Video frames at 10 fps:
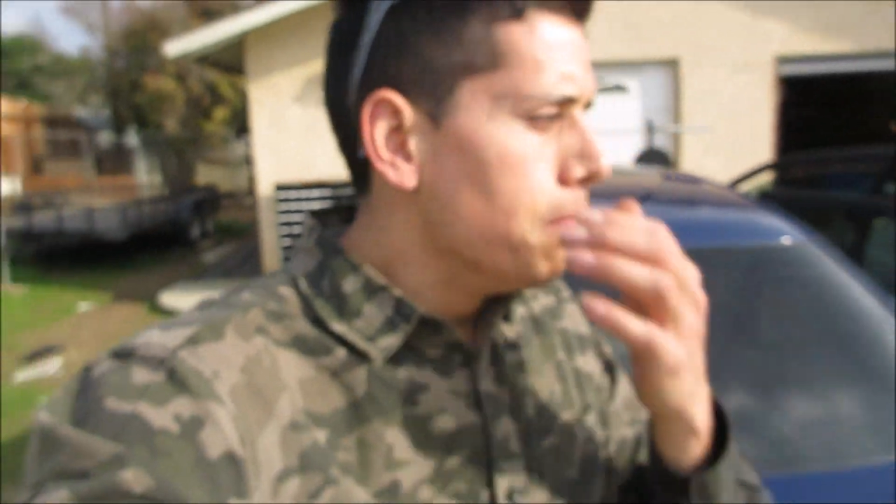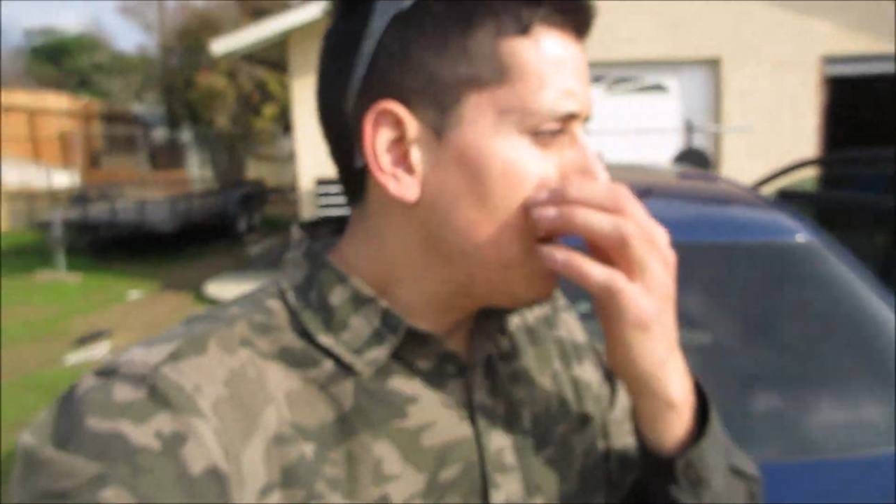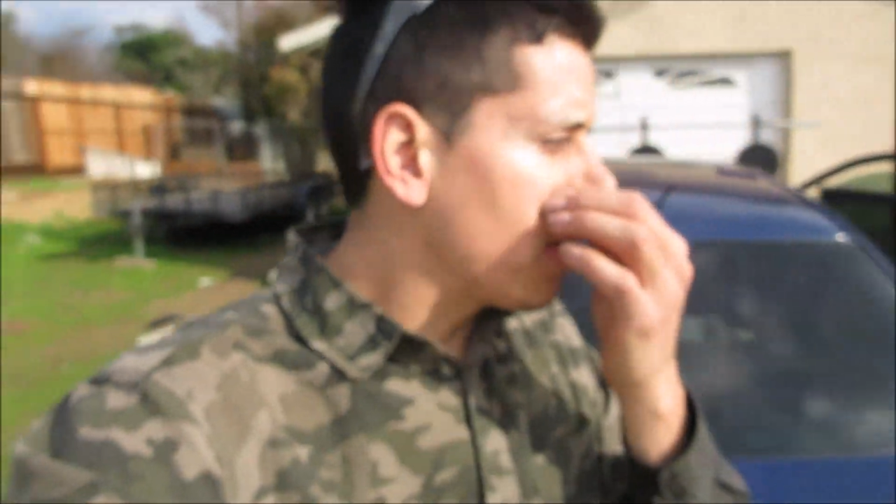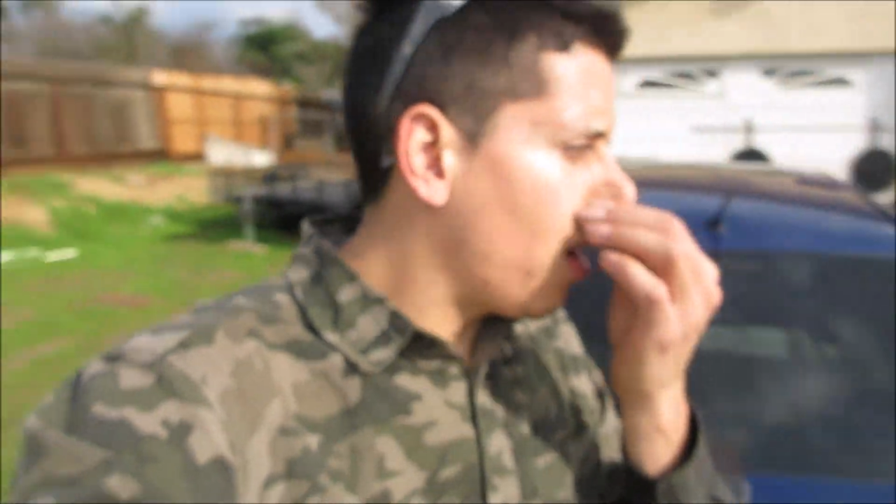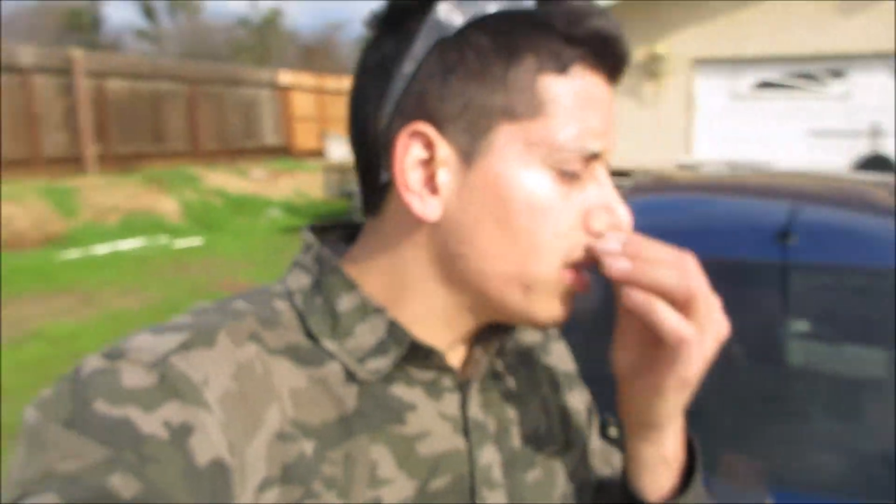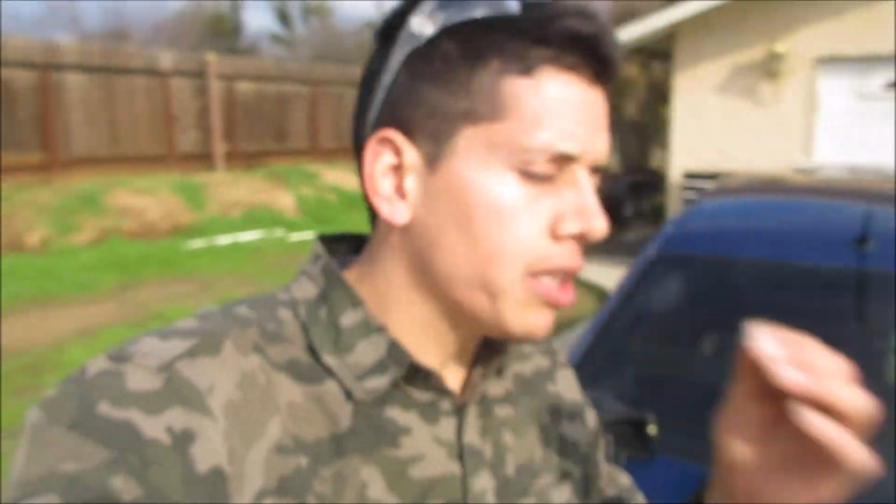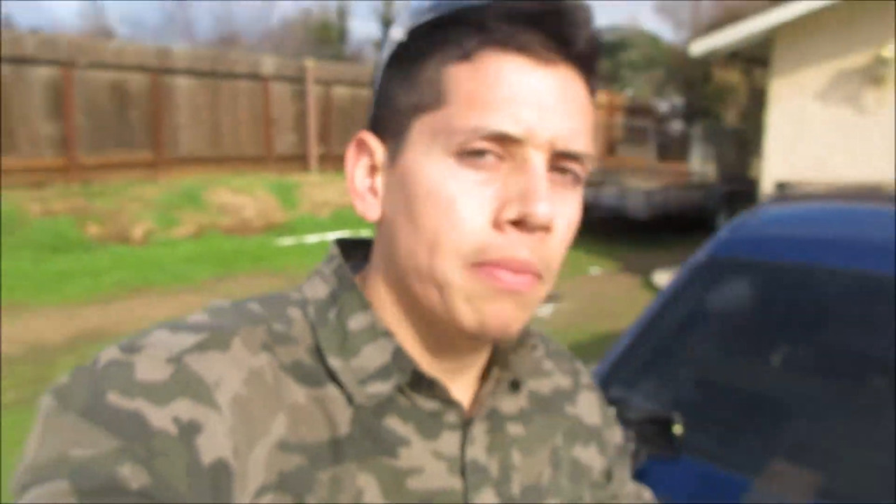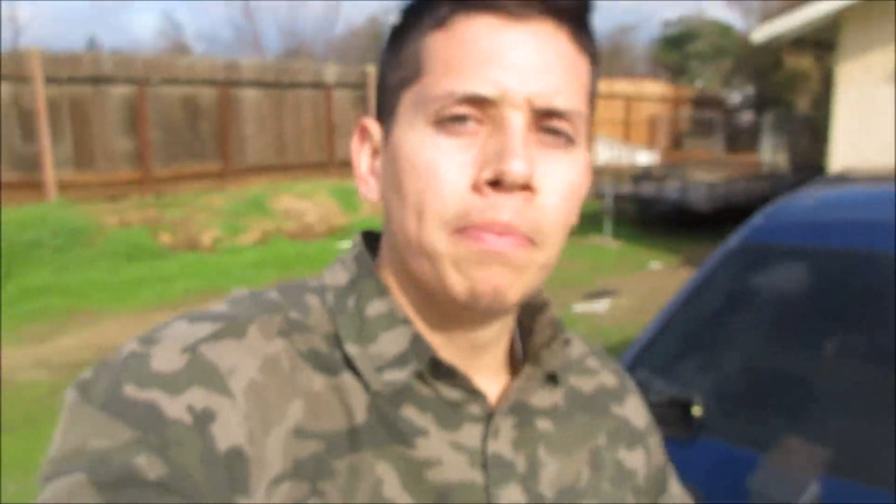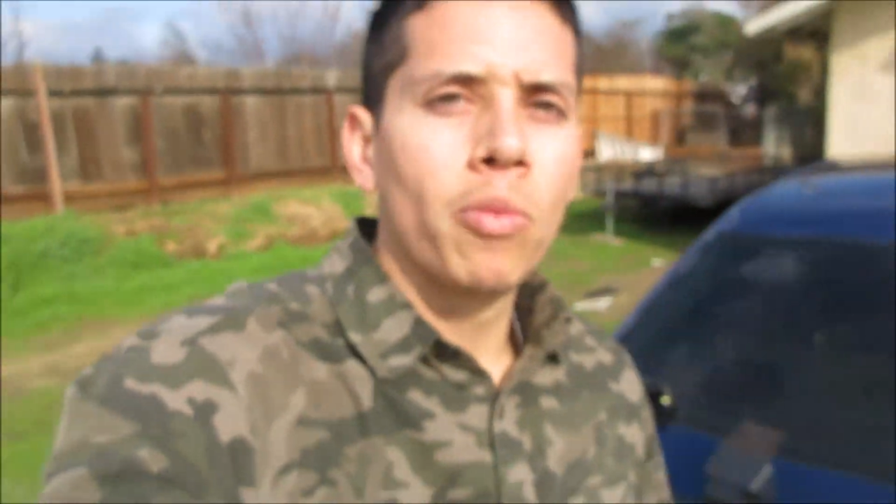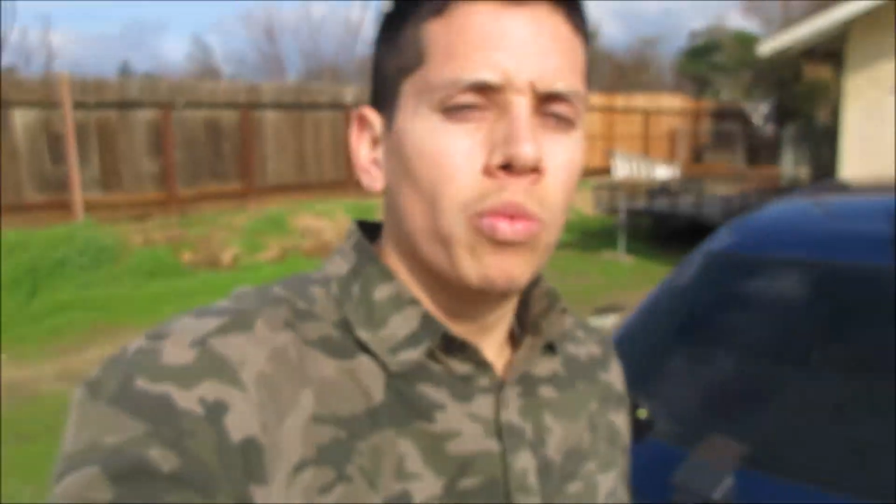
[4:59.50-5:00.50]
my car's
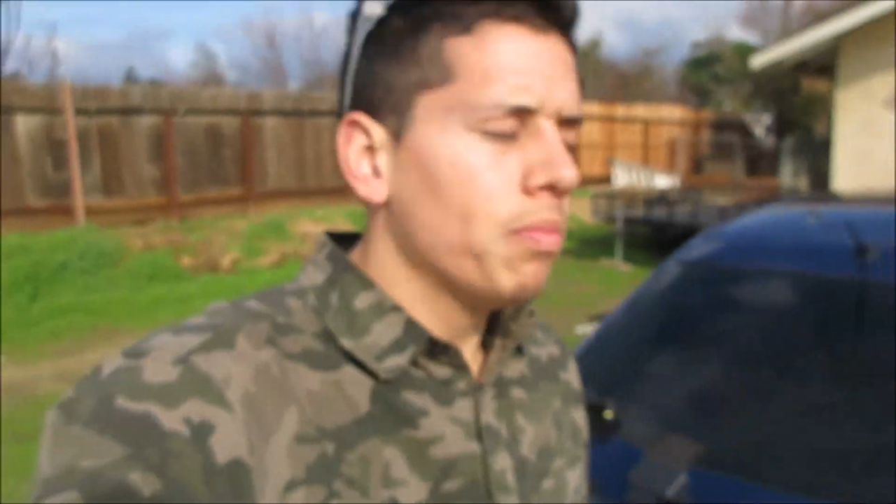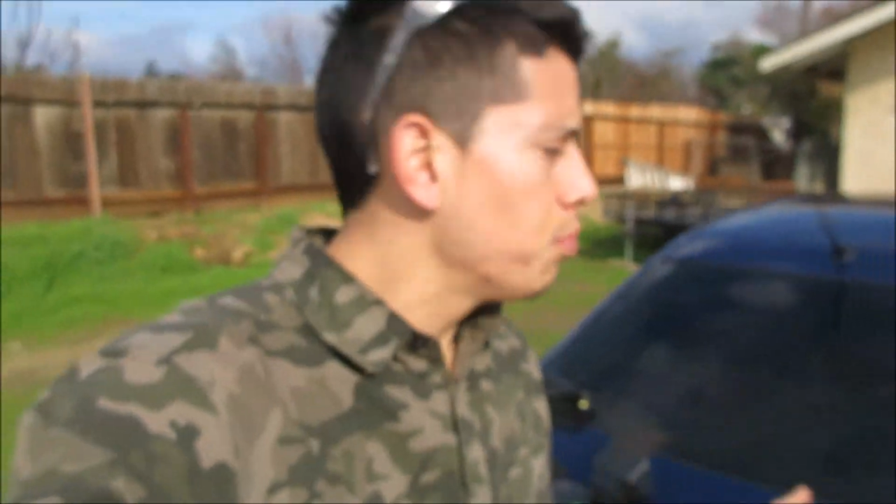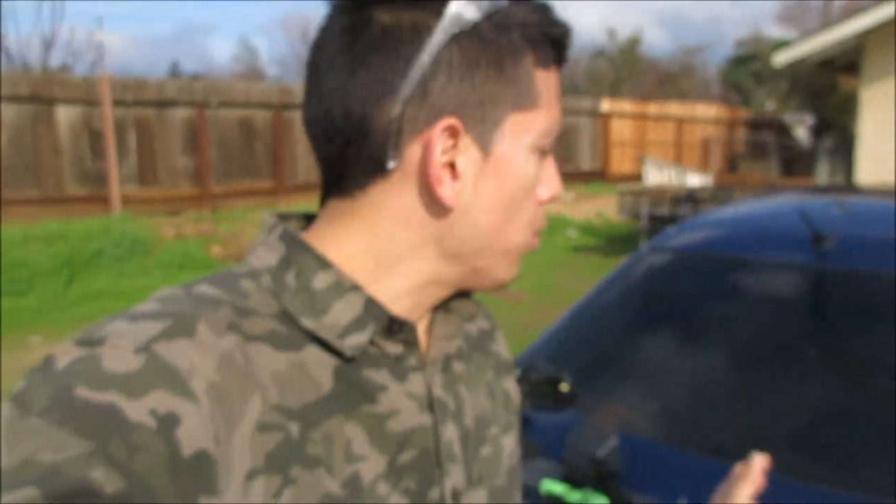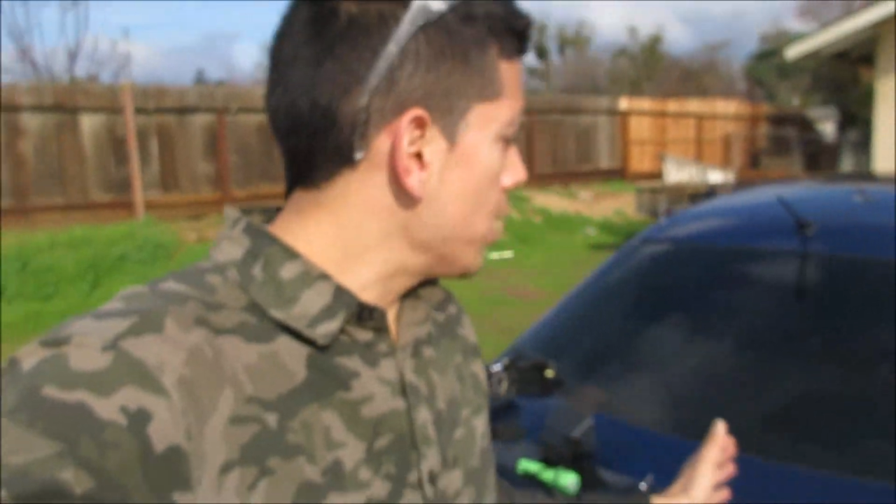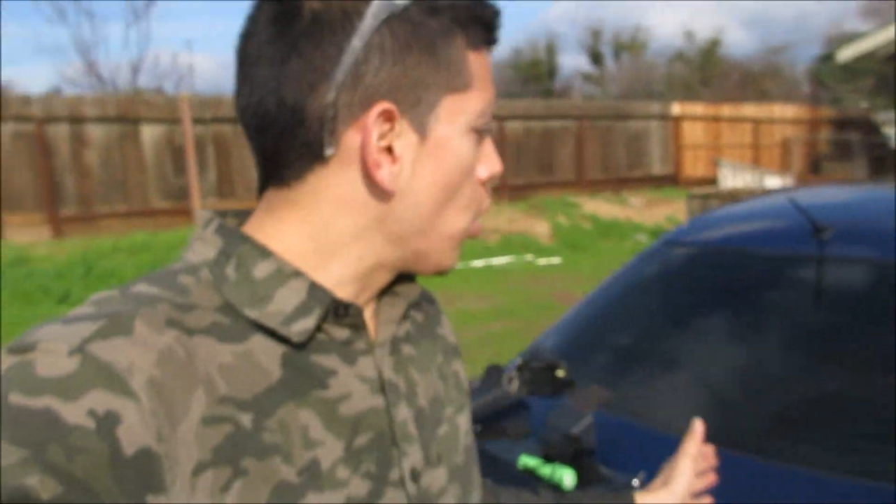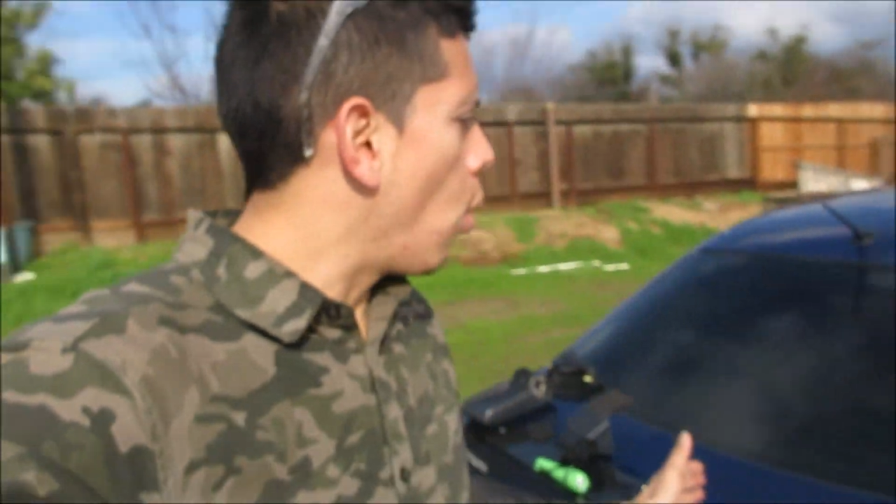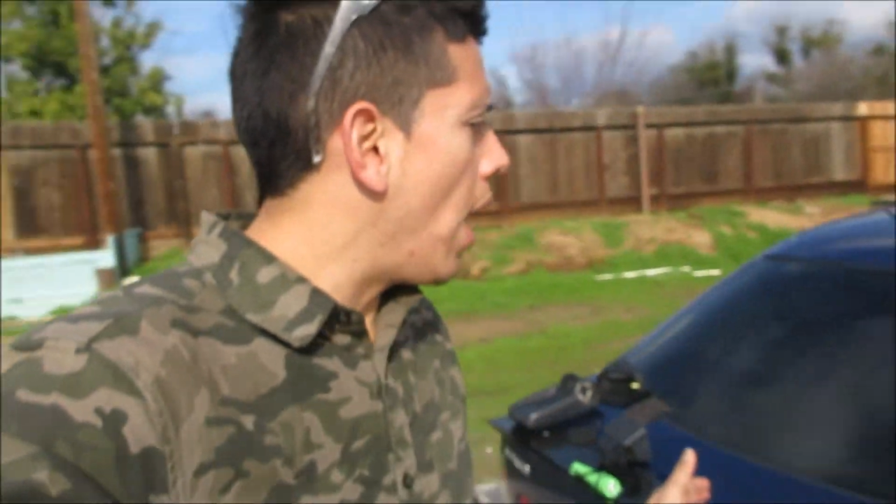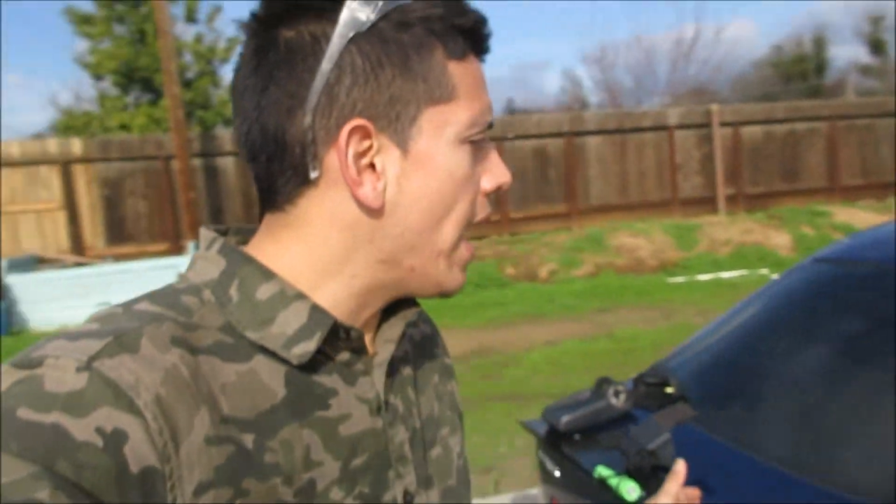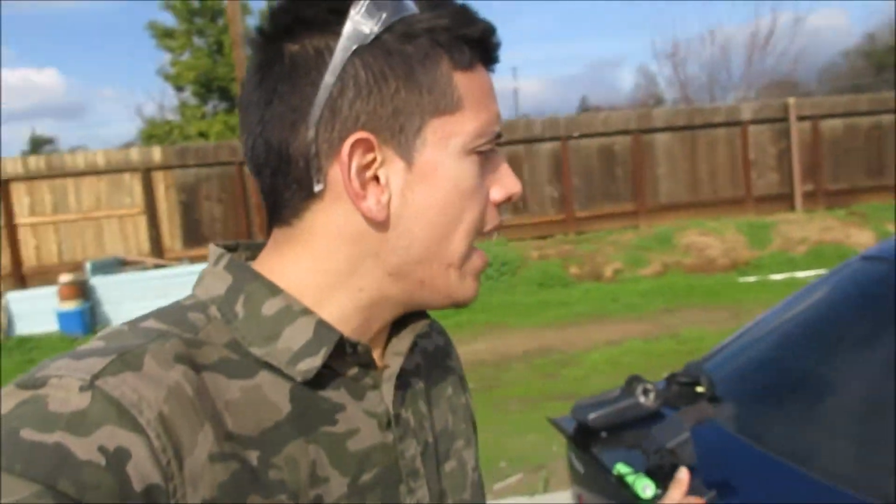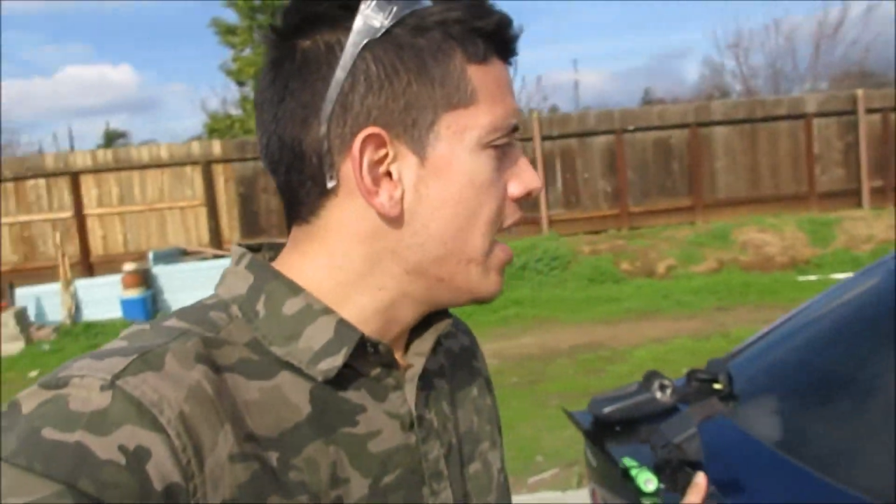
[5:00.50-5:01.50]
pretty
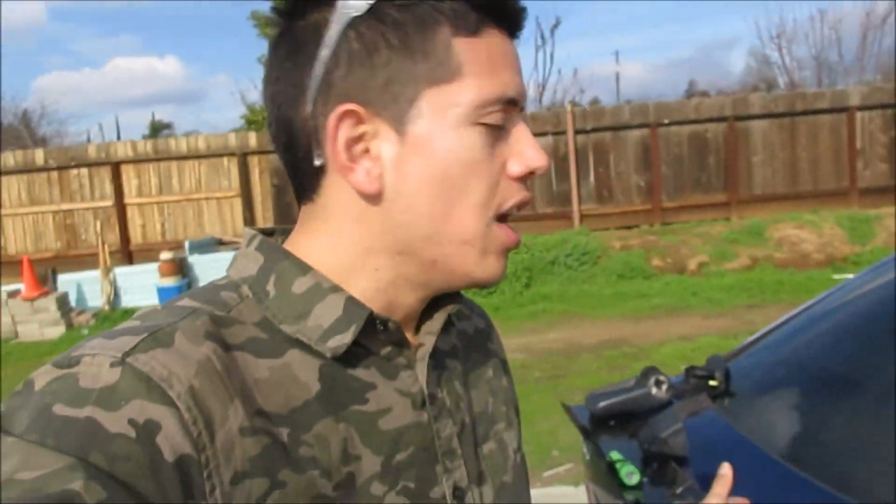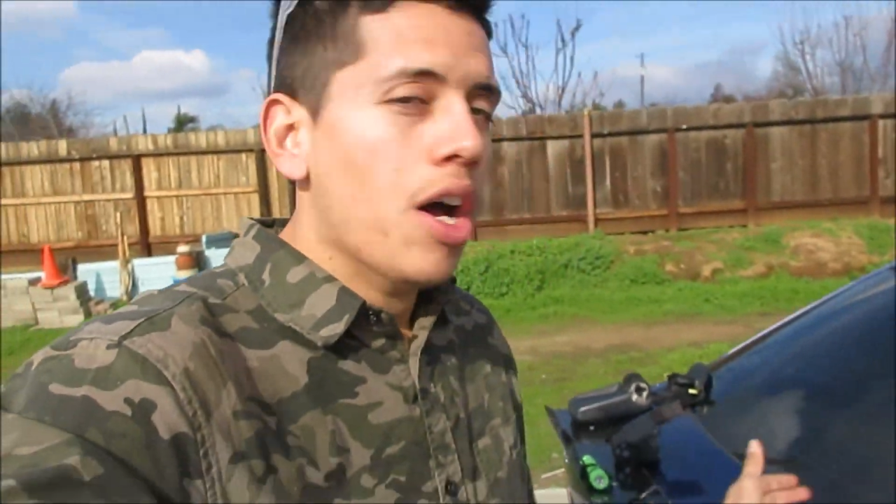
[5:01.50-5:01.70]
quiet,